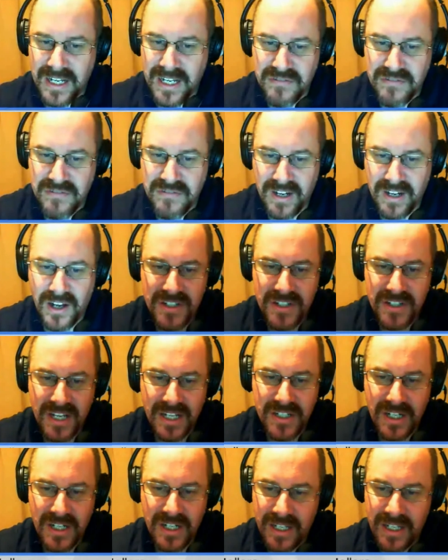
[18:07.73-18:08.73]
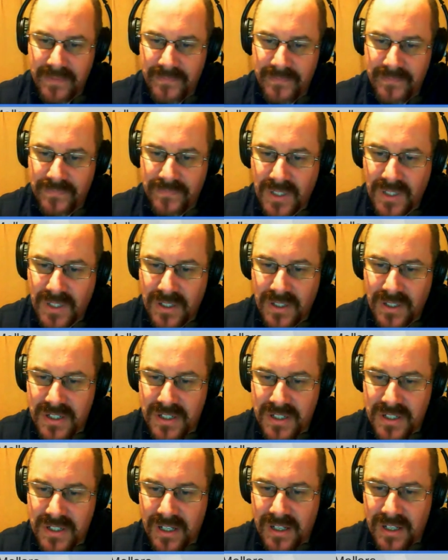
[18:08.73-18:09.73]
his regards actually, because
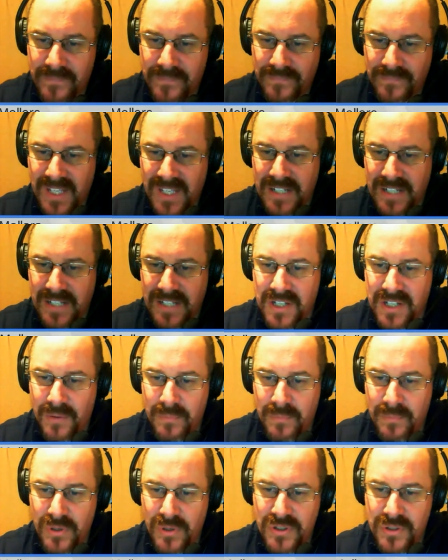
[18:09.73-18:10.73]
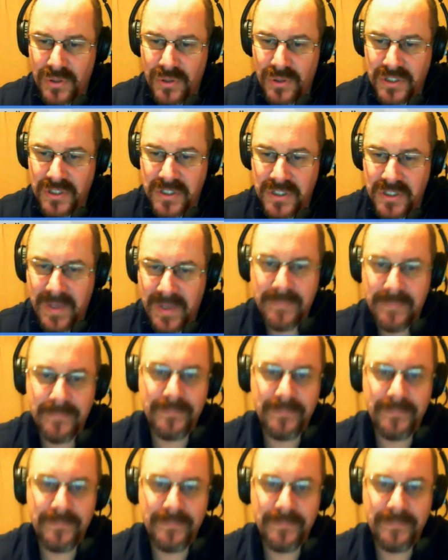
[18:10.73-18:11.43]
he had to go put his daughter to bed.